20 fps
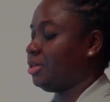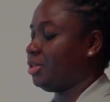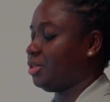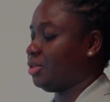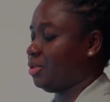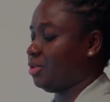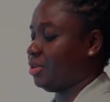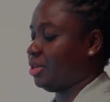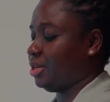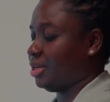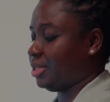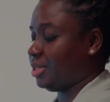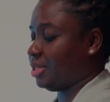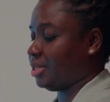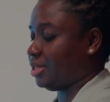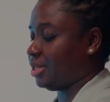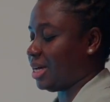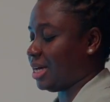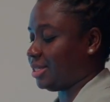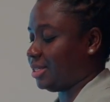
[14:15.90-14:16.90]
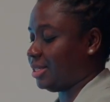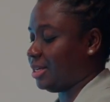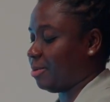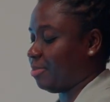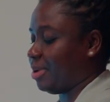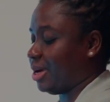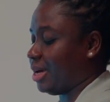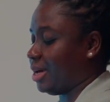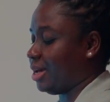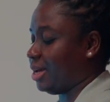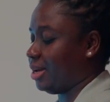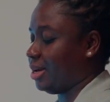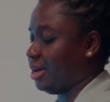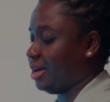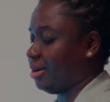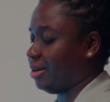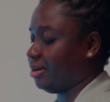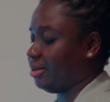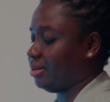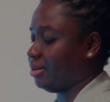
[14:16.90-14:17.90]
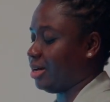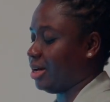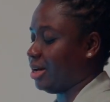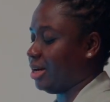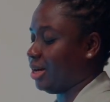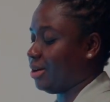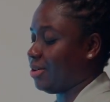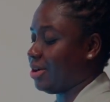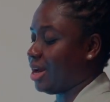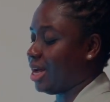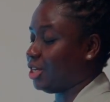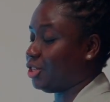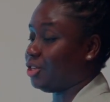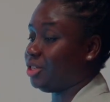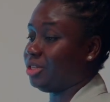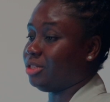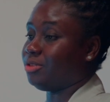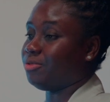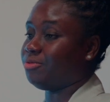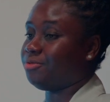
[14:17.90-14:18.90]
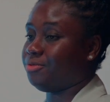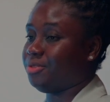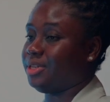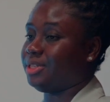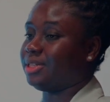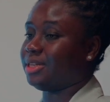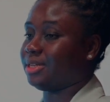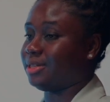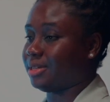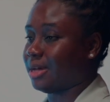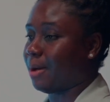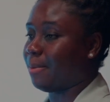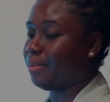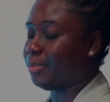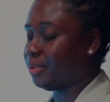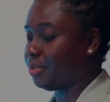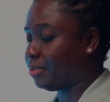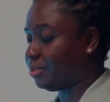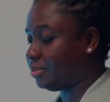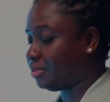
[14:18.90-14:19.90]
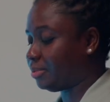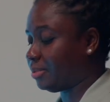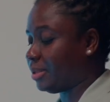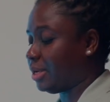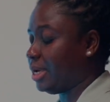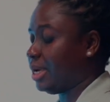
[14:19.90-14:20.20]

So this is us dipping it in the liquid nitrogen to freeze the sample.